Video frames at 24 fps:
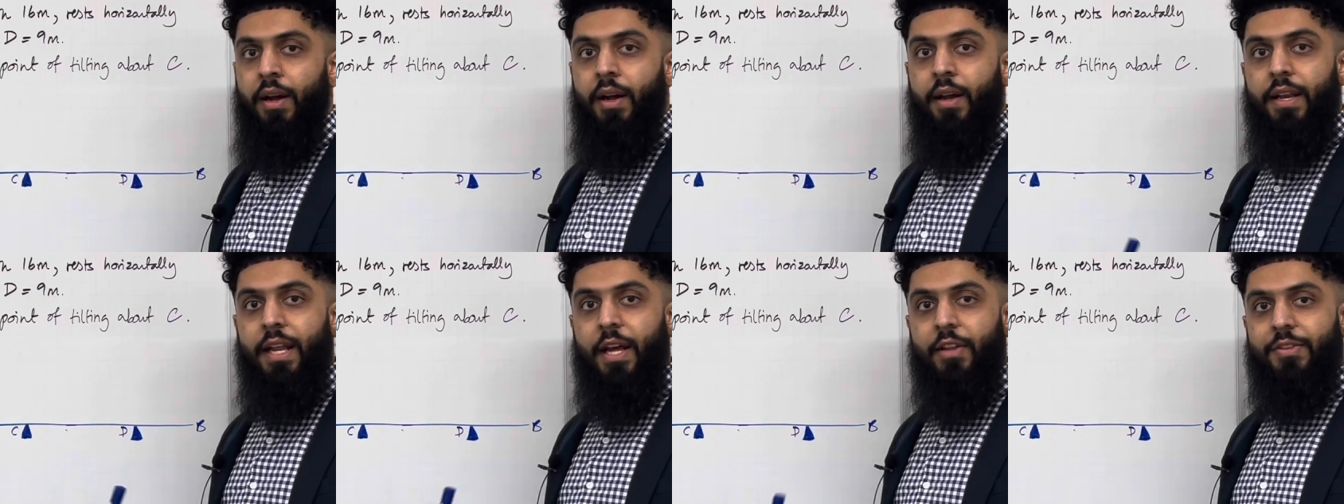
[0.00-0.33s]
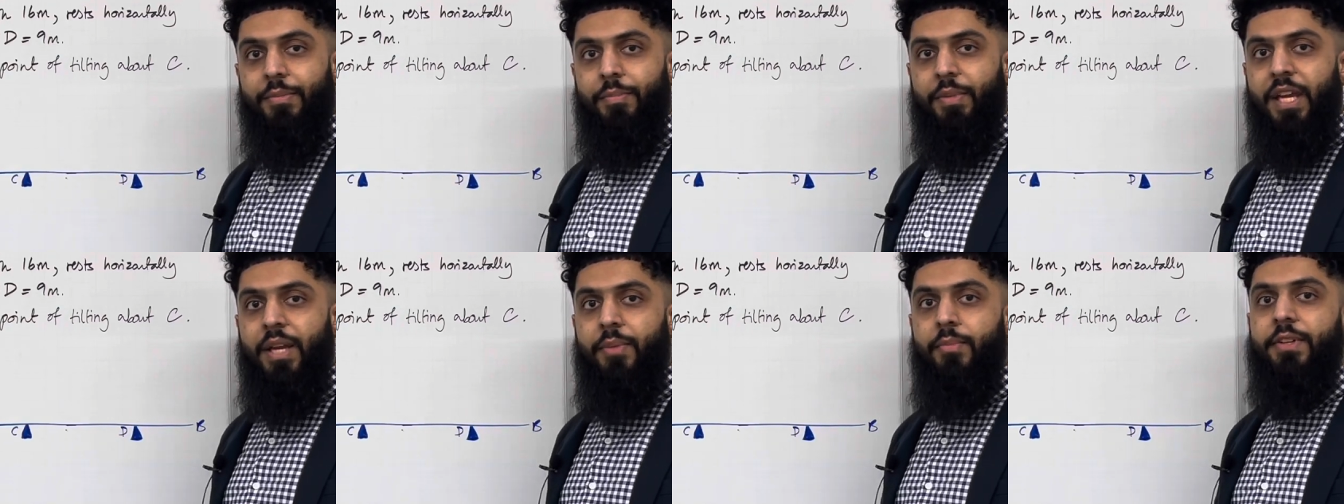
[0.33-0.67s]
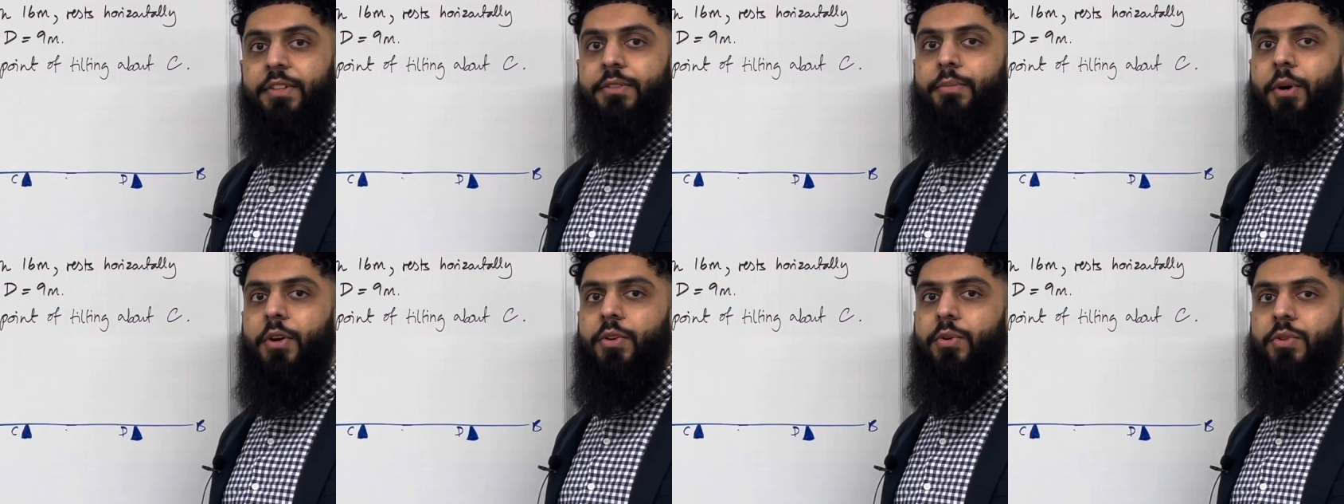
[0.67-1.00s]
Now the beam
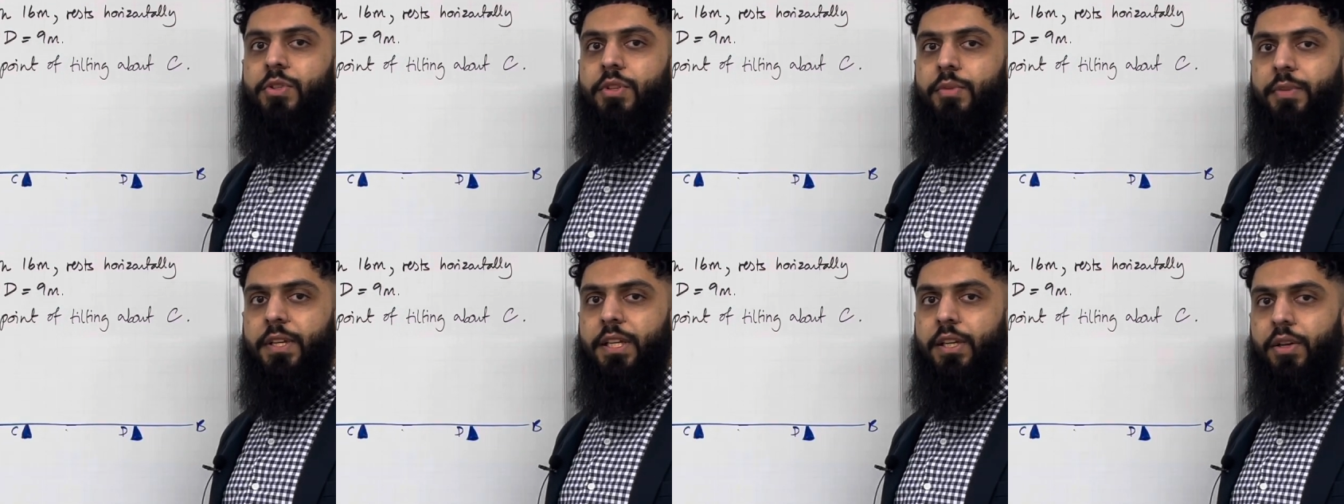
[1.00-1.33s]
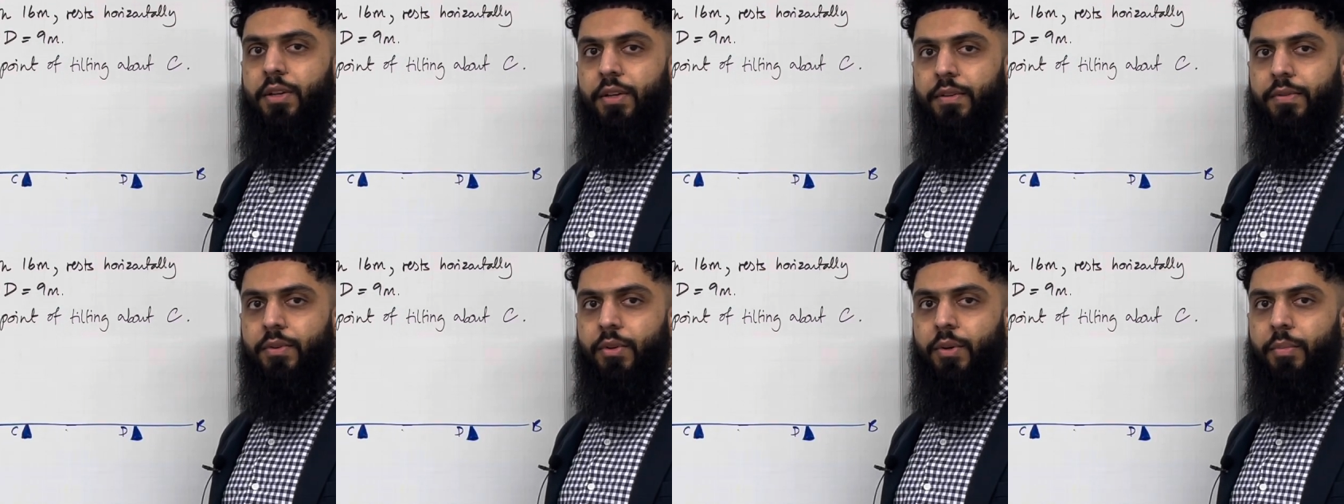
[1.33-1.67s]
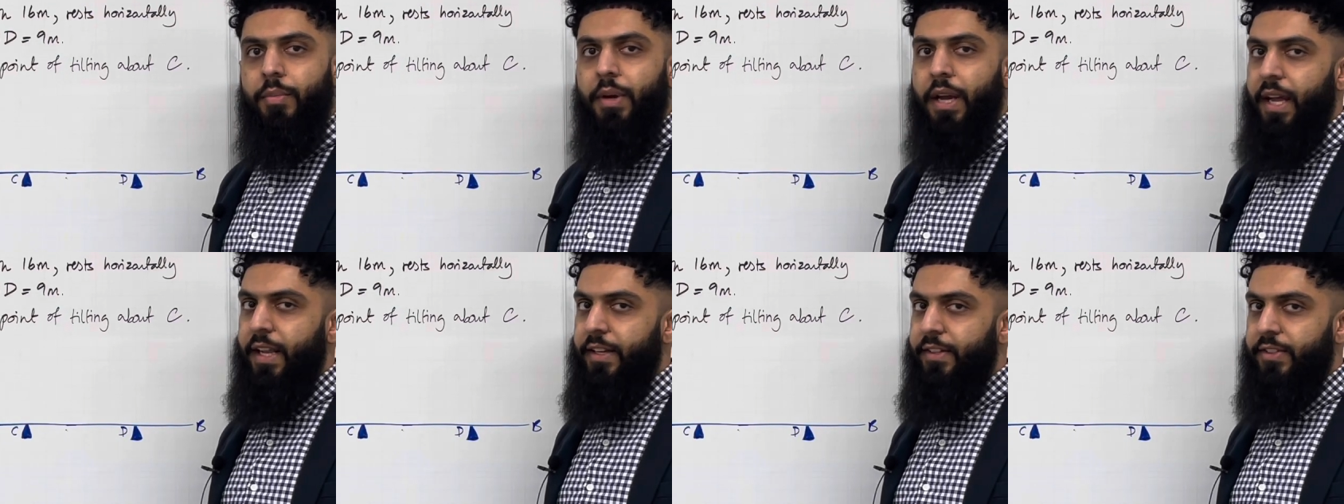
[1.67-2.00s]
is modeled to be
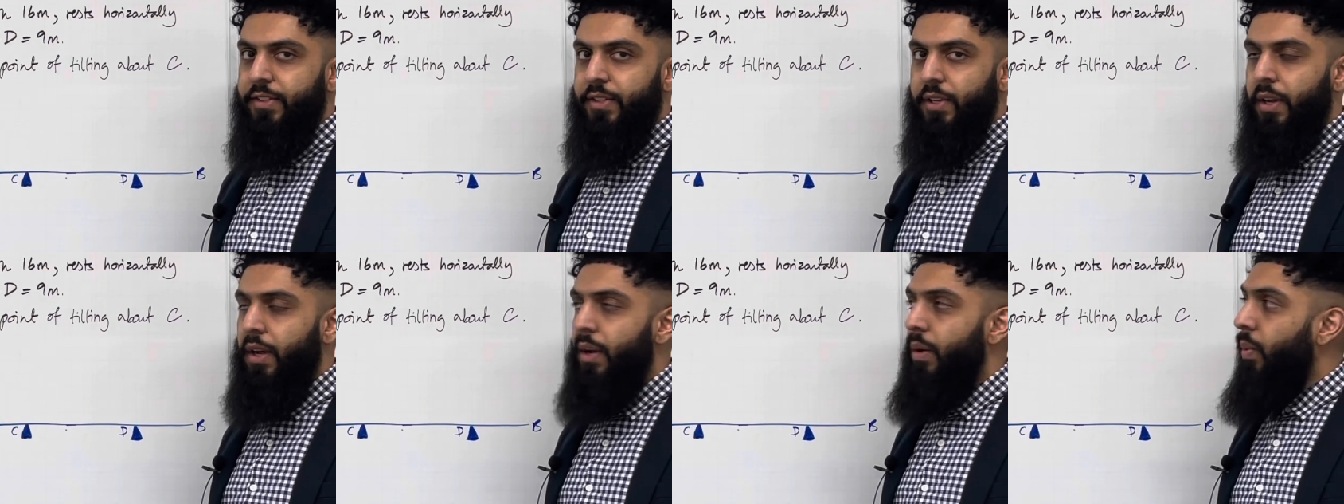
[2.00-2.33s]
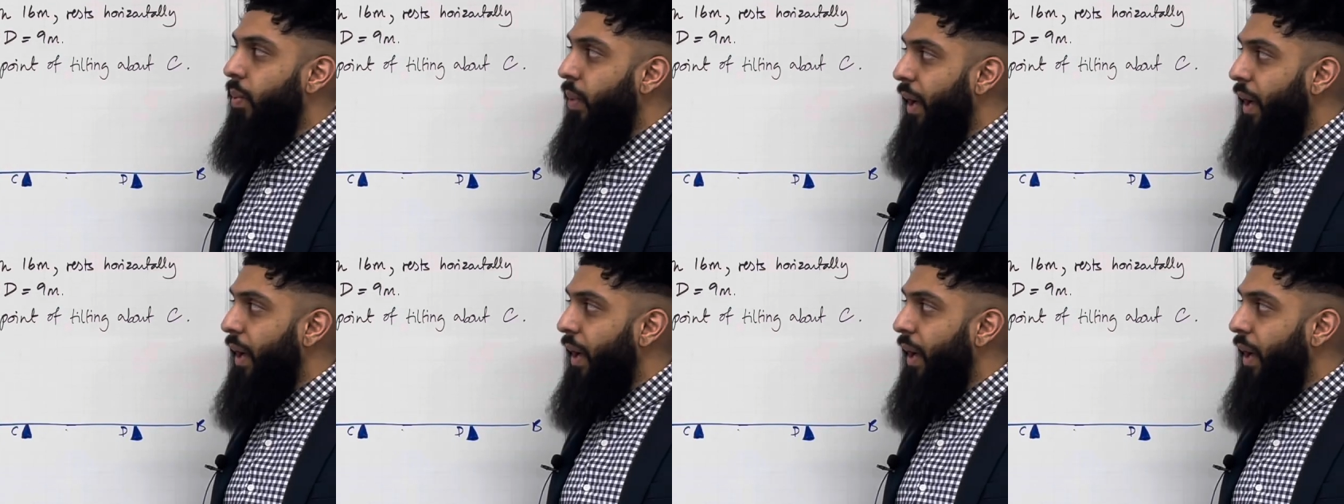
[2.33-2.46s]
uniform, hence the